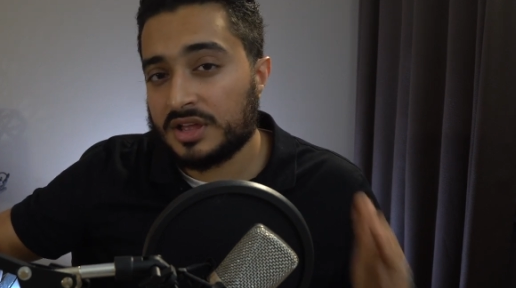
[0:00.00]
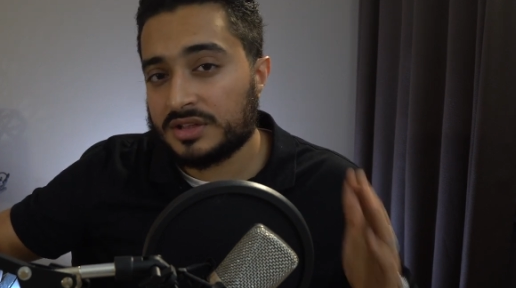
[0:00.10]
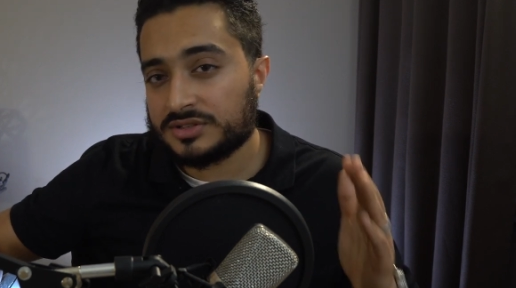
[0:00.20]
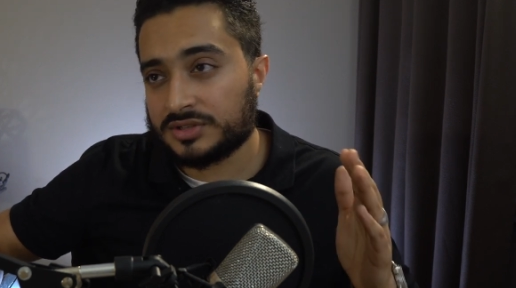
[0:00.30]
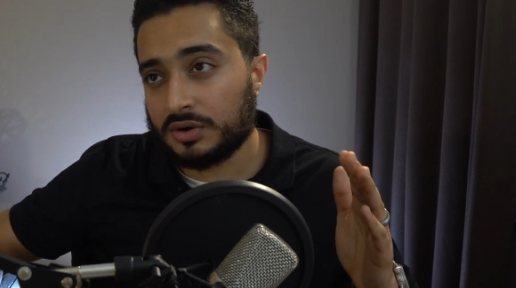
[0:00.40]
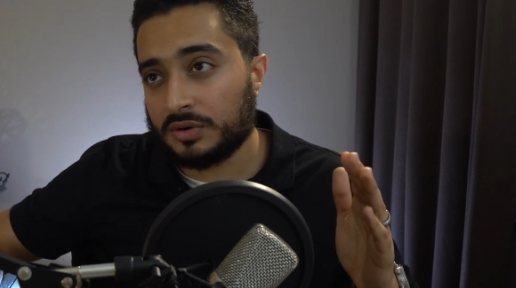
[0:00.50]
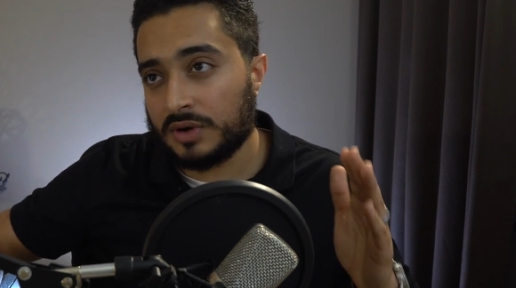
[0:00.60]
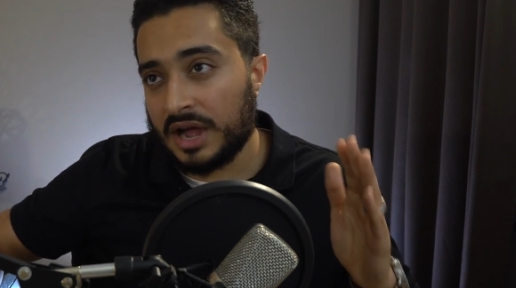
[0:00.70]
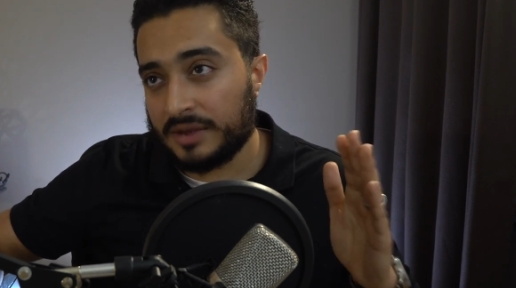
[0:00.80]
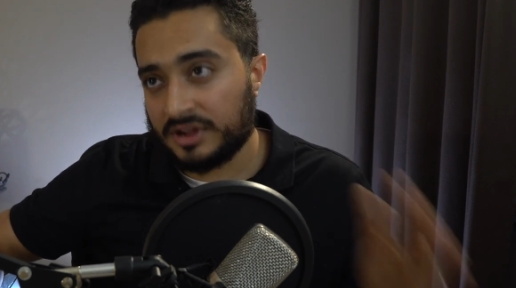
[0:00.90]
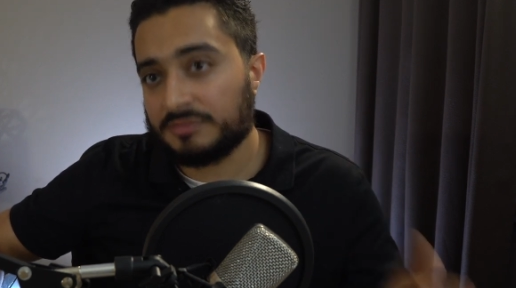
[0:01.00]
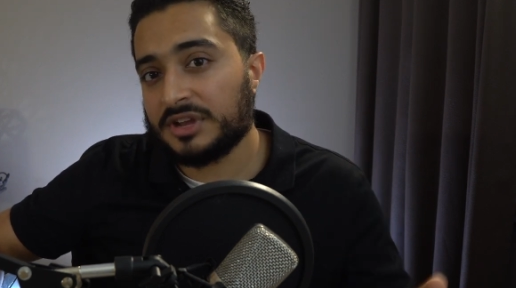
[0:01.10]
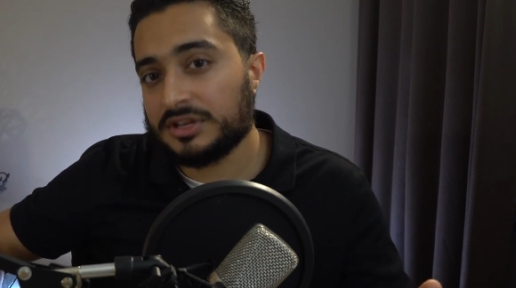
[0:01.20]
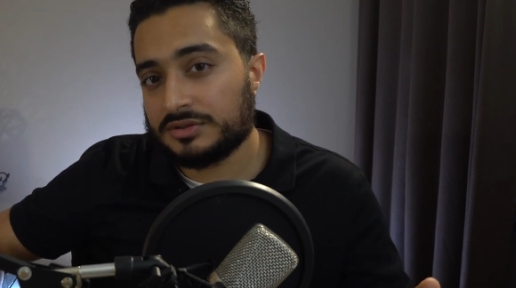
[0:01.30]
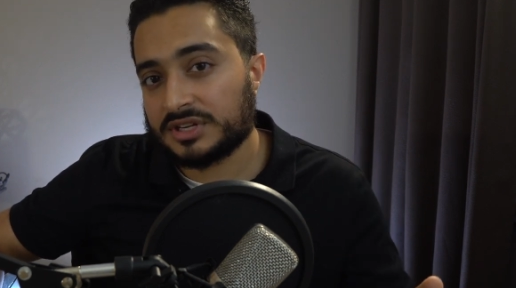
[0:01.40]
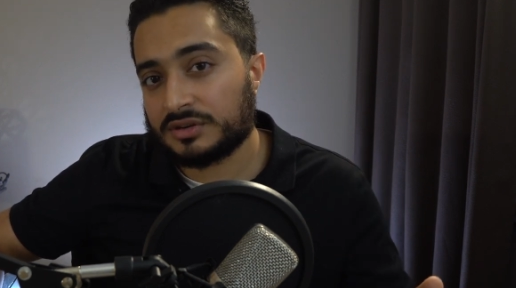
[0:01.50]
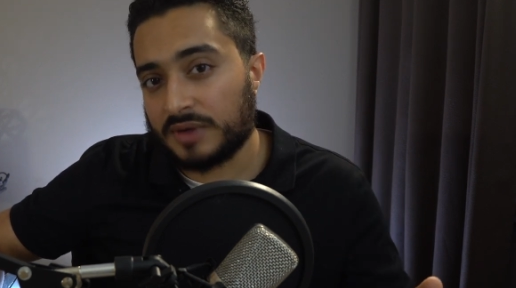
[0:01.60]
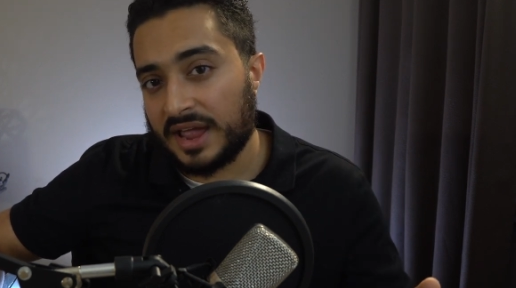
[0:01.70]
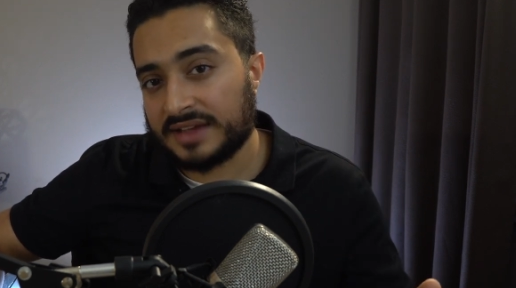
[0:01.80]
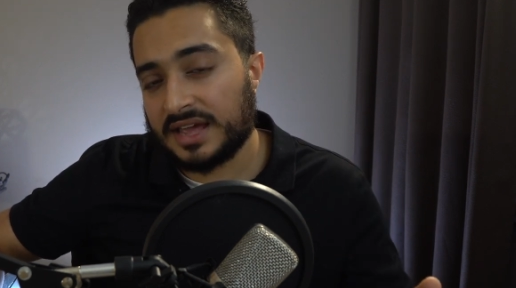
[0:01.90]
So I recommend using
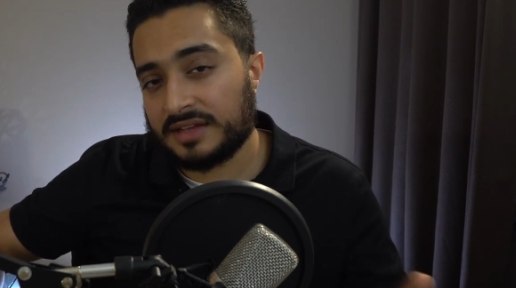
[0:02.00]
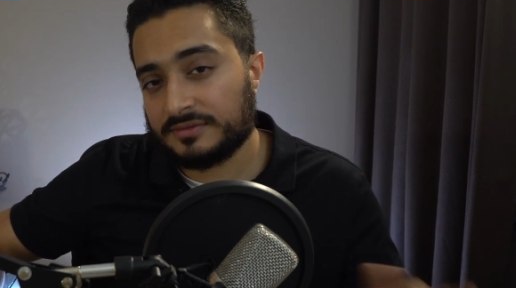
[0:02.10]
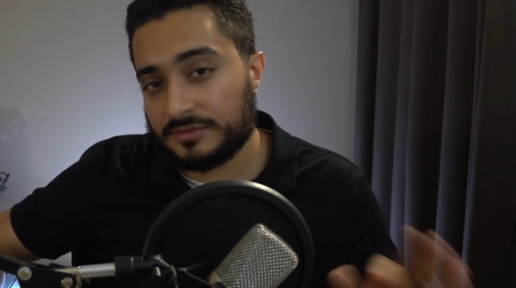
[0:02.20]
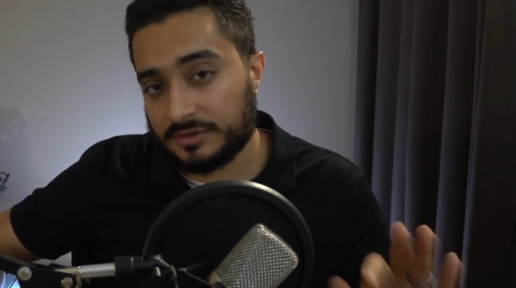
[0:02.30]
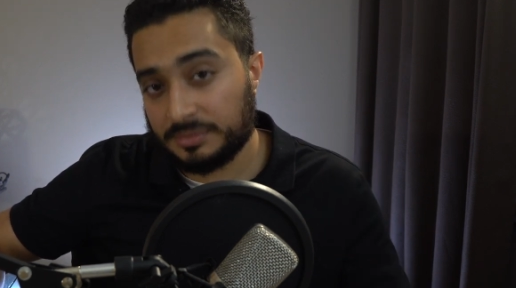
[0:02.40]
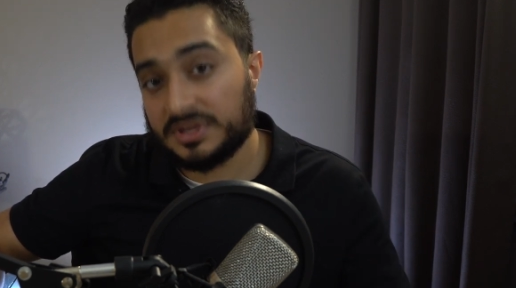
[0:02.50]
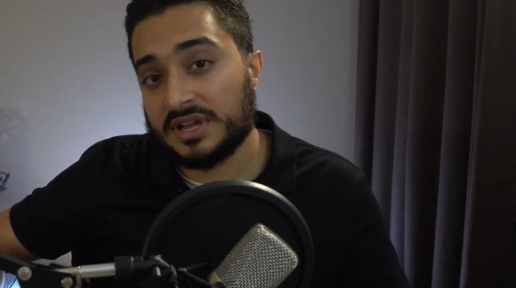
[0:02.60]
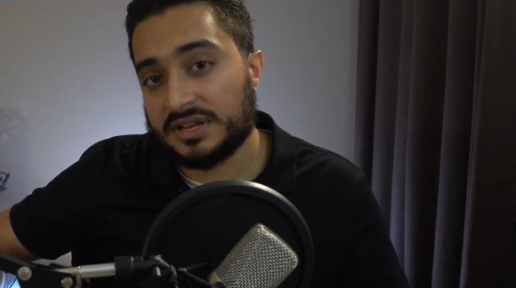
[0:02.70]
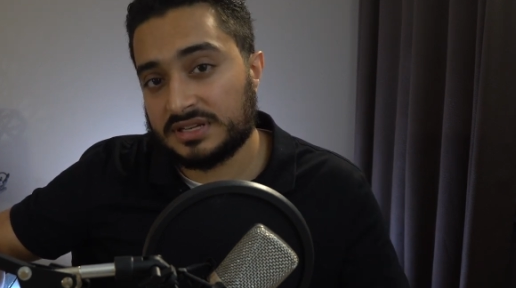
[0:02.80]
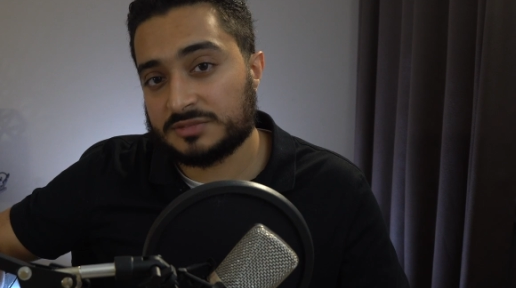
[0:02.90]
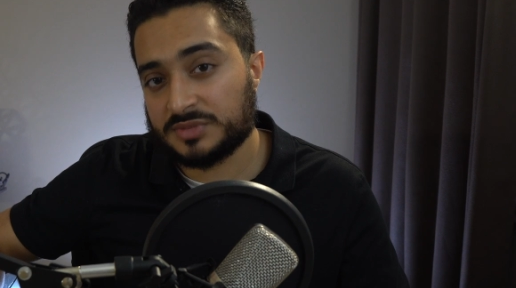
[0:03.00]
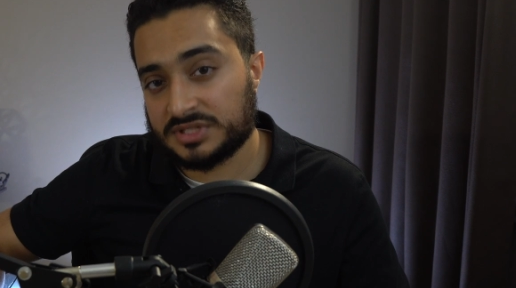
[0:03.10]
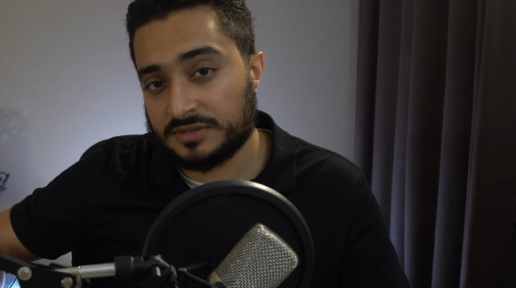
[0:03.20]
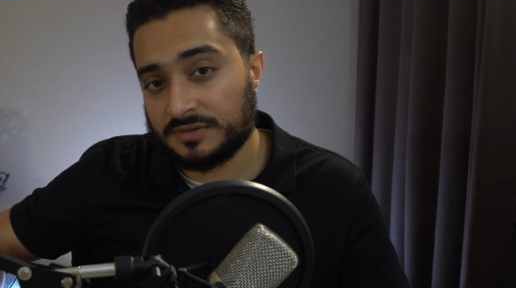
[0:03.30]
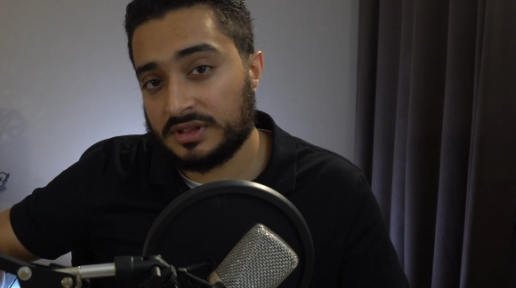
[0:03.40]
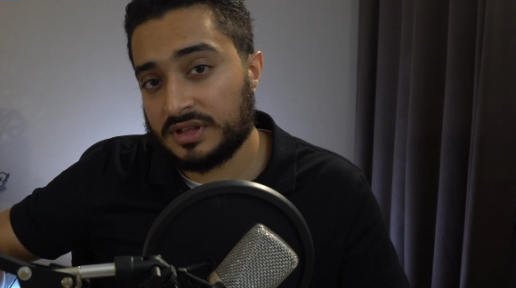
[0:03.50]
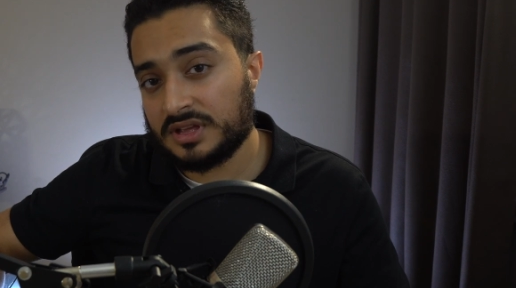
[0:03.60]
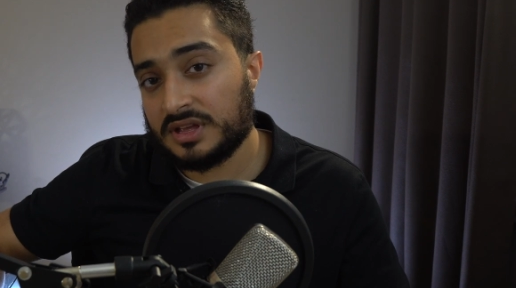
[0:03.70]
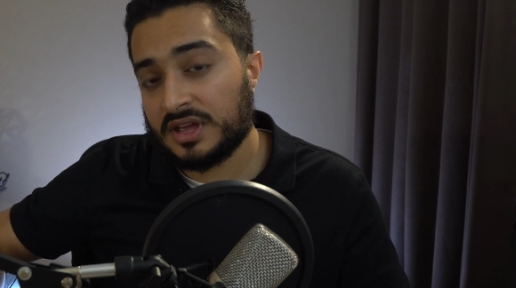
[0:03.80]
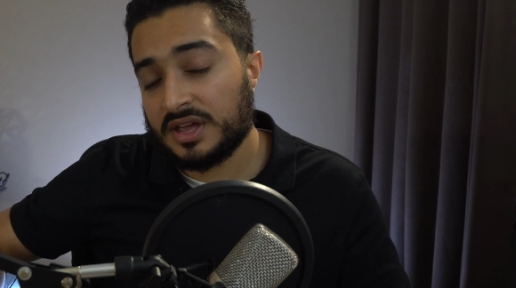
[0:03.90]
CrackDat for the PAT specifically